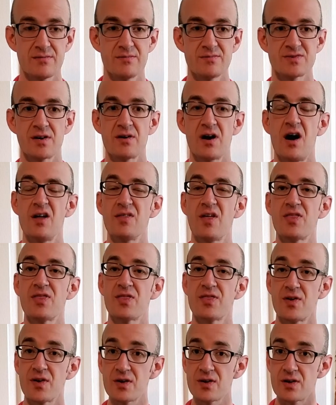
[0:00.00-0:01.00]
start on the
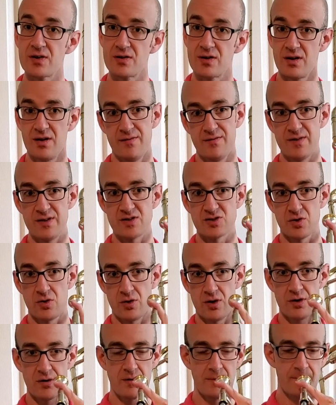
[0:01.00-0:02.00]
3rd of each chord.